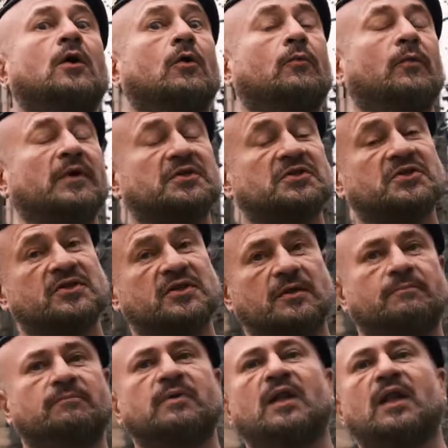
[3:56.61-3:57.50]
which
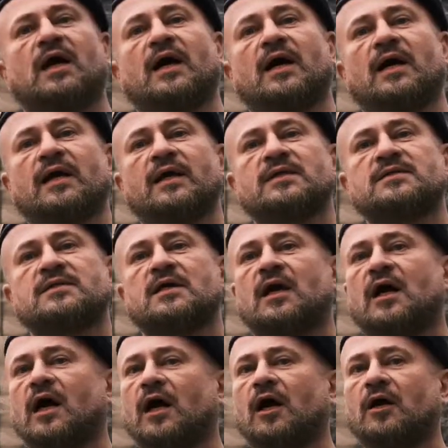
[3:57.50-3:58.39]
symbolize
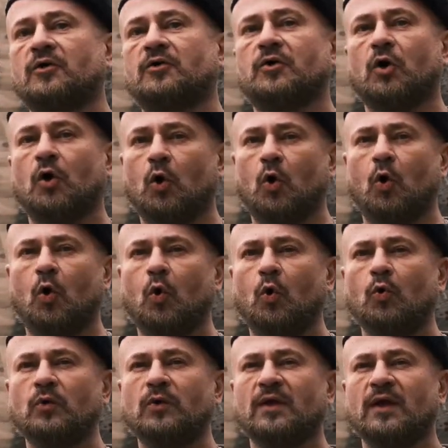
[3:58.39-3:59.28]
our
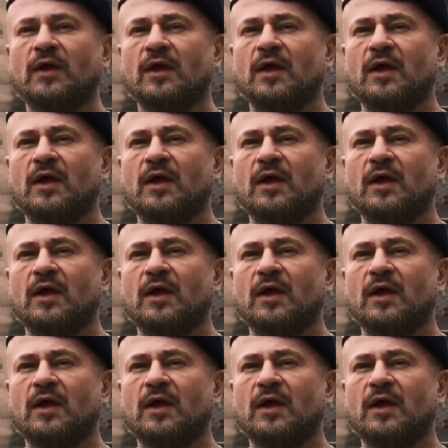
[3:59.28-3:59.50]
own